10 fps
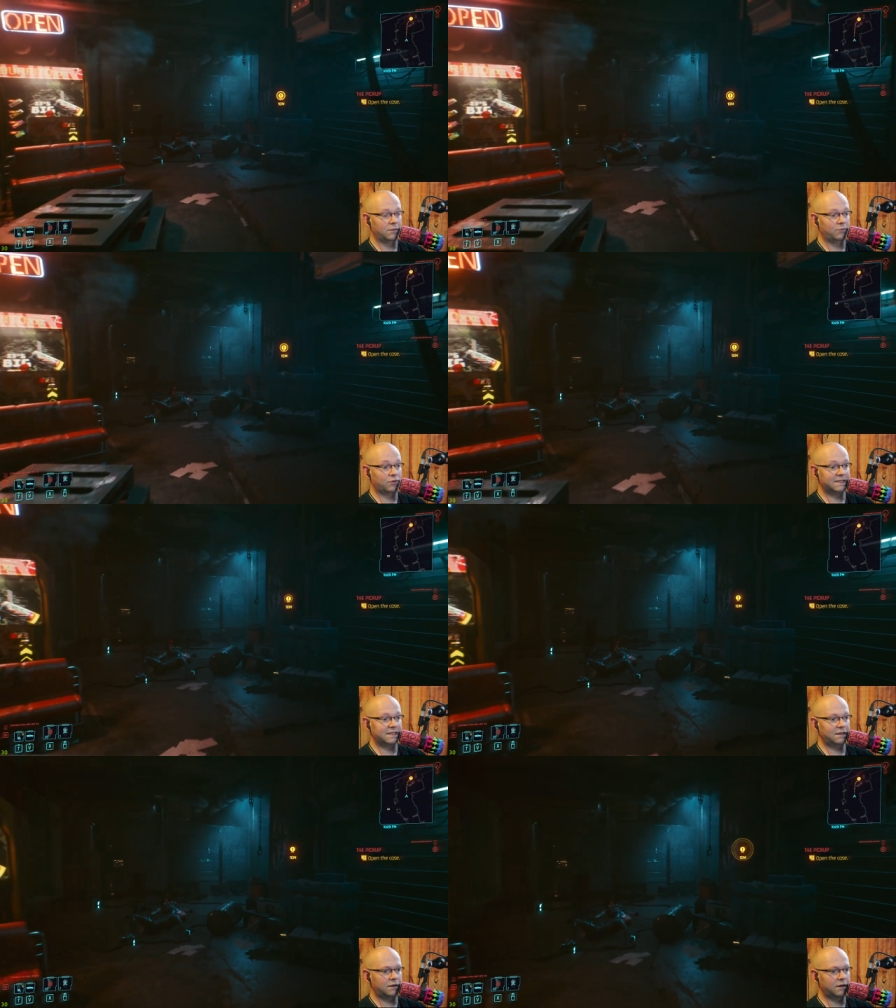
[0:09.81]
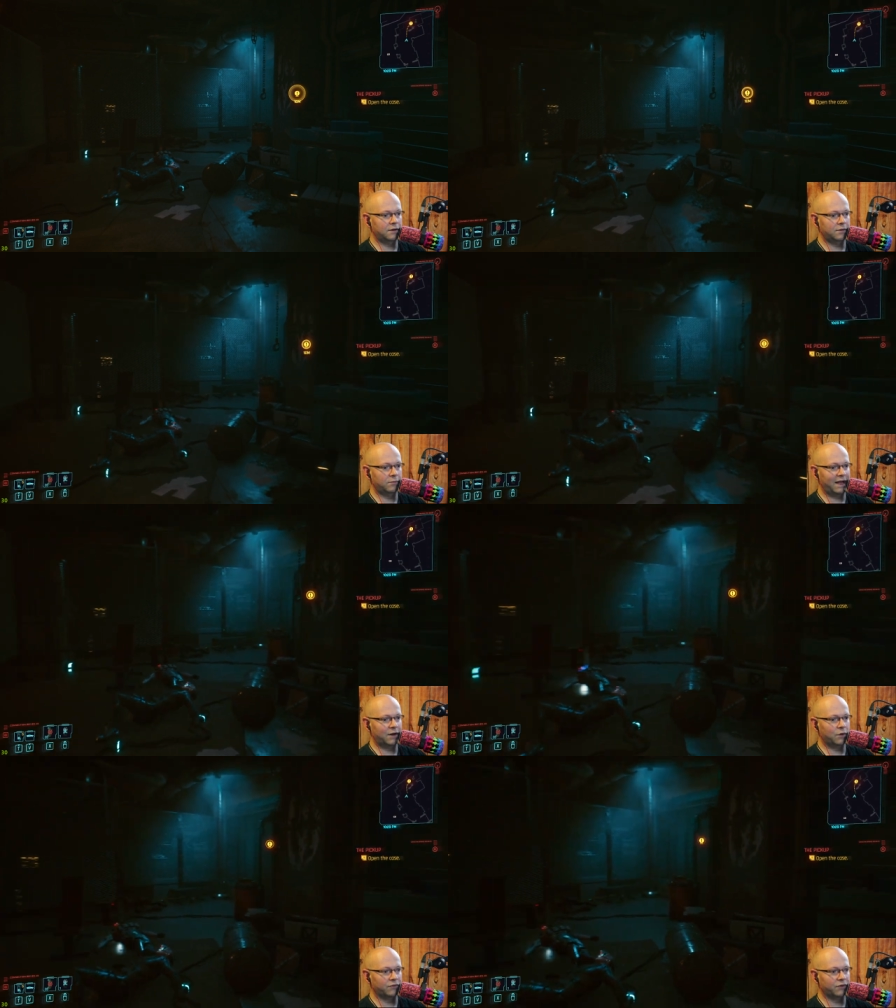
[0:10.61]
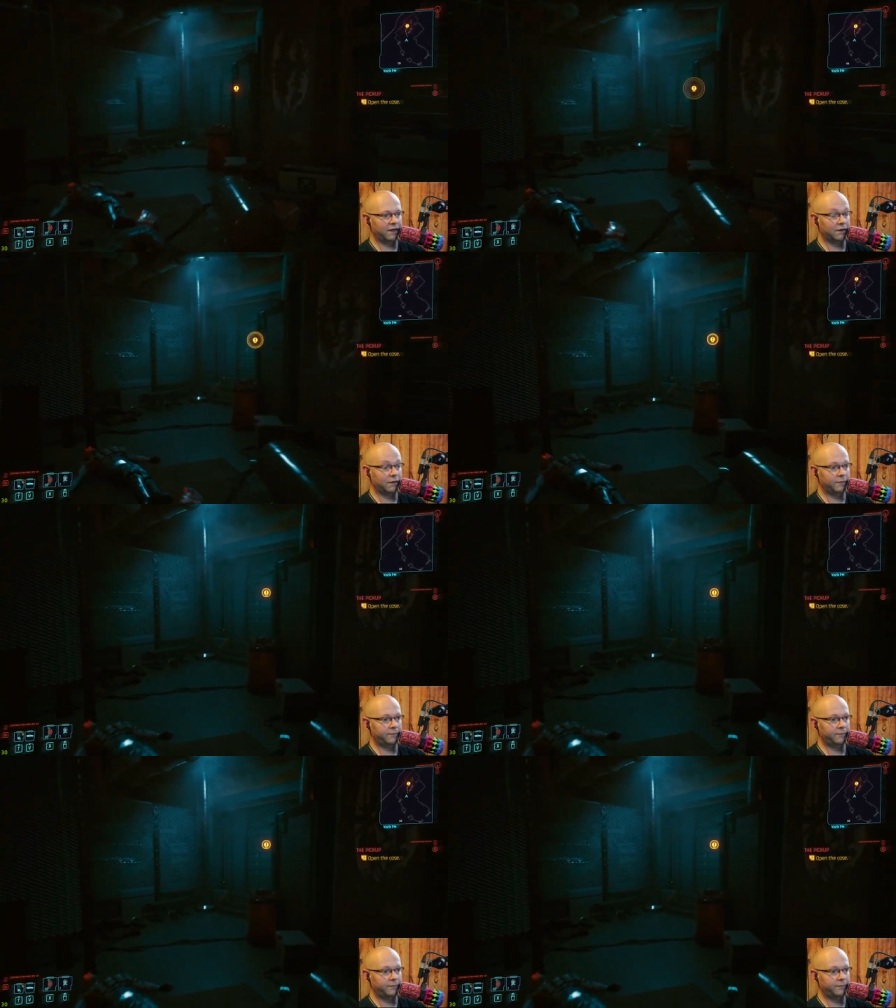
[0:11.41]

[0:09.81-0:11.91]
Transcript: Proceed back over here.